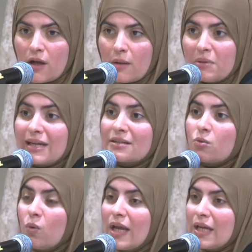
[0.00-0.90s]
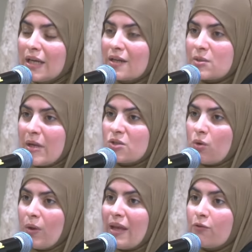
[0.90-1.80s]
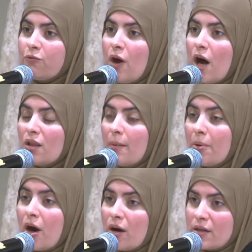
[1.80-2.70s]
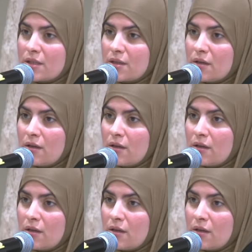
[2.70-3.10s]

Because we need a space where we can fall apart.